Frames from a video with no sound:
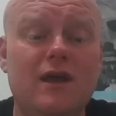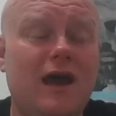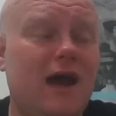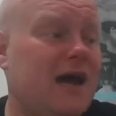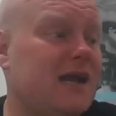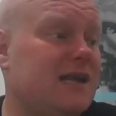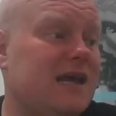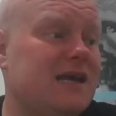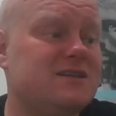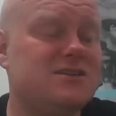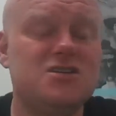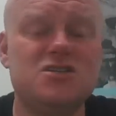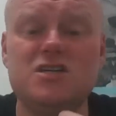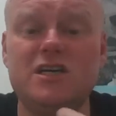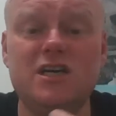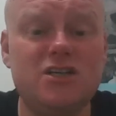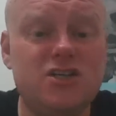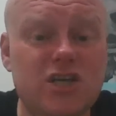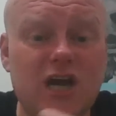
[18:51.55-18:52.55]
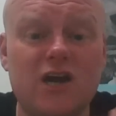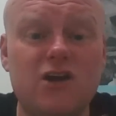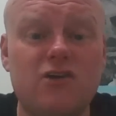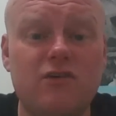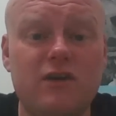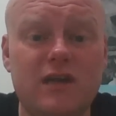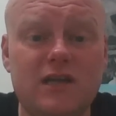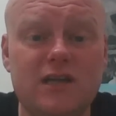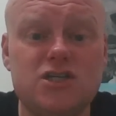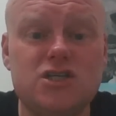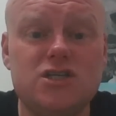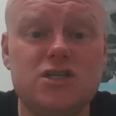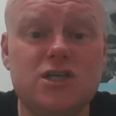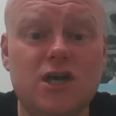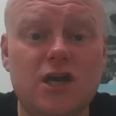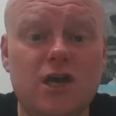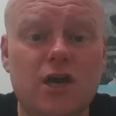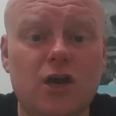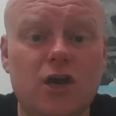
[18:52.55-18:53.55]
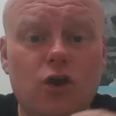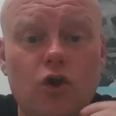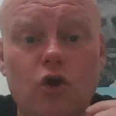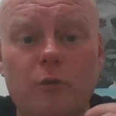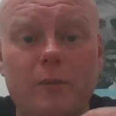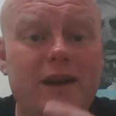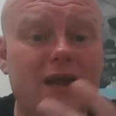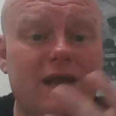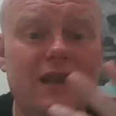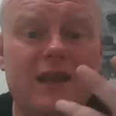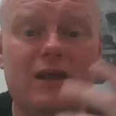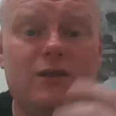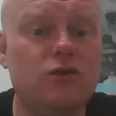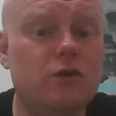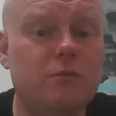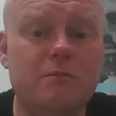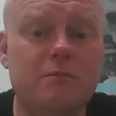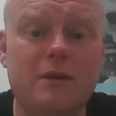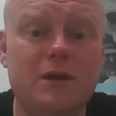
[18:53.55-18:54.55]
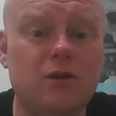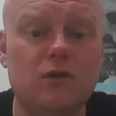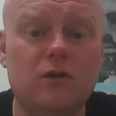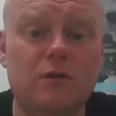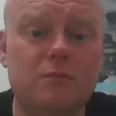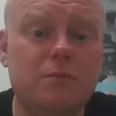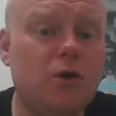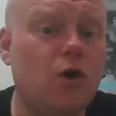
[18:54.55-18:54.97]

I'd like to see Jack Grealish come in at that middle,